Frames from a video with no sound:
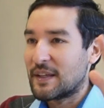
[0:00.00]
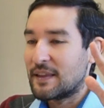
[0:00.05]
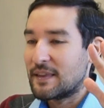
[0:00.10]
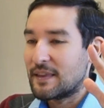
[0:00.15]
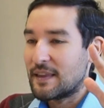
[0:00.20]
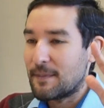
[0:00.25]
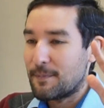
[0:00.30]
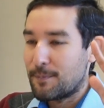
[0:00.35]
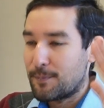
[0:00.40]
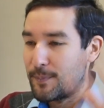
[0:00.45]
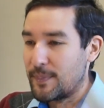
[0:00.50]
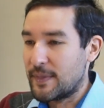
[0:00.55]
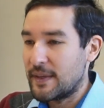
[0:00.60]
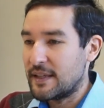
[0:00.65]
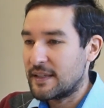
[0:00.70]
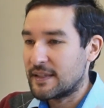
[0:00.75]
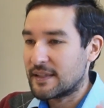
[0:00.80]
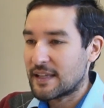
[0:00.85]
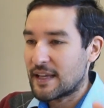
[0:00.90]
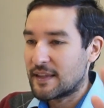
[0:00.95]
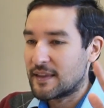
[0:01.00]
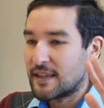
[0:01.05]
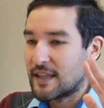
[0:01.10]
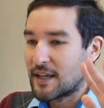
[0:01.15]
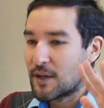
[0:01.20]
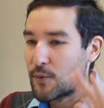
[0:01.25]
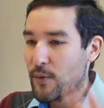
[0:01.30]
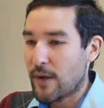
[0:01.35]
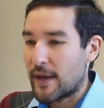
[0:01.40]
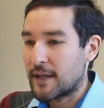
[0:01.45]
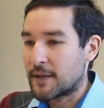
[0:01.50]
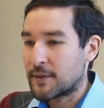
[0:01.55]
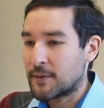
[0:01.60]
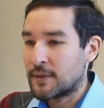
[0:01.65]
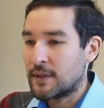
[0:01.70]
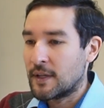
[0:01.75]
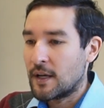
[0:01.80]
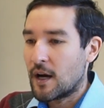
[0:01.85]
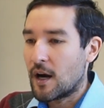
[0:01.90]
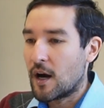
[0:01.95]
in the peace and the
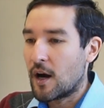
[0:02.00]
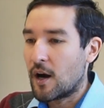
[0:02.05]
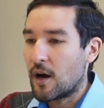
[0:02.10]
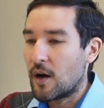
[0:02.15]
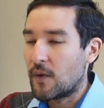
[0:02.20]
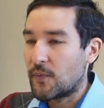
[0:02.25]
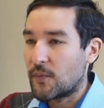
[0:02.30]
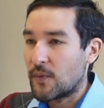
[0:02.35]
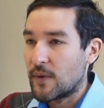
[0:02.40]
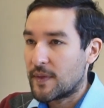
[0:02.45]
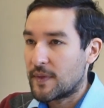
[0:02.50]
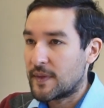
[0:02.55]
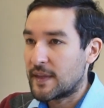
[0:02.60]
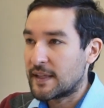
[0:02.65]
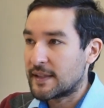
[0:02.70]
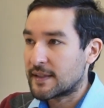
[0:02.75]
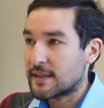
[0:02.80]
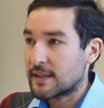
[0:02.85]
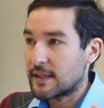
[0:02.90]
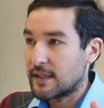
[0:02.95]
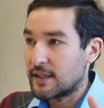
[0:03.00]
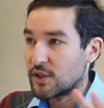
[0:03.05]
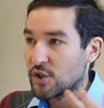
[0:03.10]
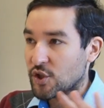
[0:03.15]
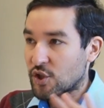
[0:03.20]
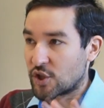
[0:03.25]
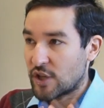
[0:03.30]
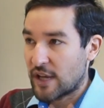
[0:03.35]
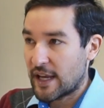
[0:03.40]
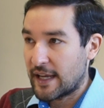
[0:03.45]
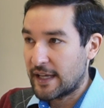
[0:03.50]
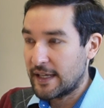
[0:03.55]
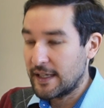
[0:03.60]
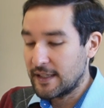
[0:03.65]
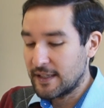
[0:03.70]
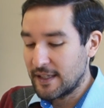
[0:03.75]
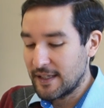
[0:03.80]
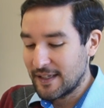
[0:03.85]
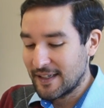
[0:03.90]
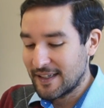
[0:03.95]
quietude of this
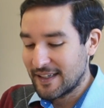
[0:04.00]
shade,